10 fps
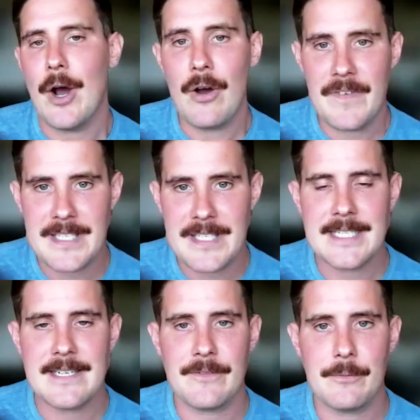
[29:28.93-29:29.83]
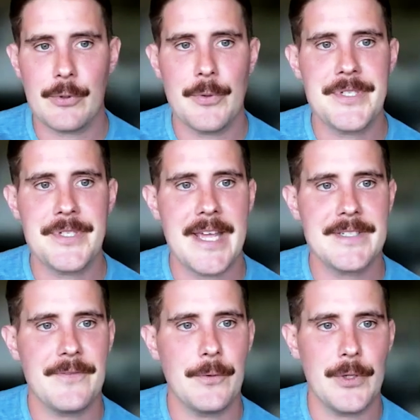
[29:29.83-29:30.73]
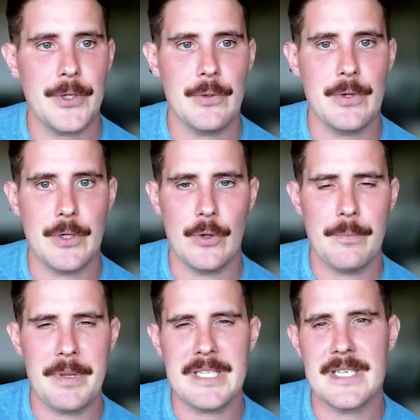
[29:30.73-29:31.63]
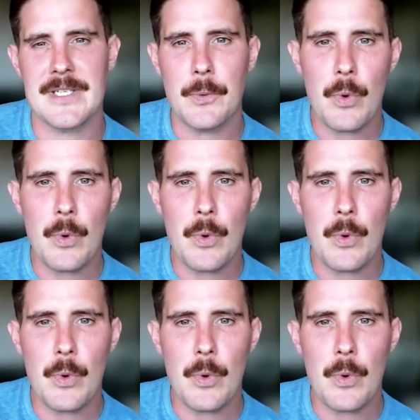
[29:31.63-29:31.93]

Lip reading: Obviously, it's a different process for you and your business.